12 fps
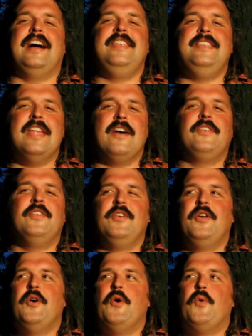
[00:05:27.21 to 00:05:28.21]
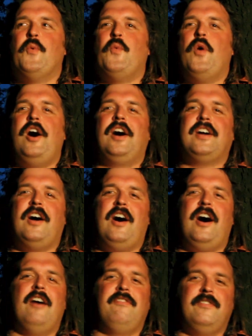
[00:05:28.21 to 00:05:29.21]
Another
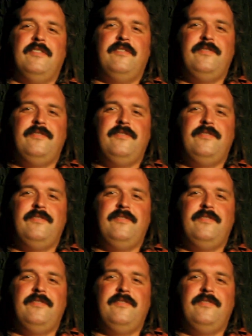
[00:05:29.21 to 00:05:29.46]
walk-off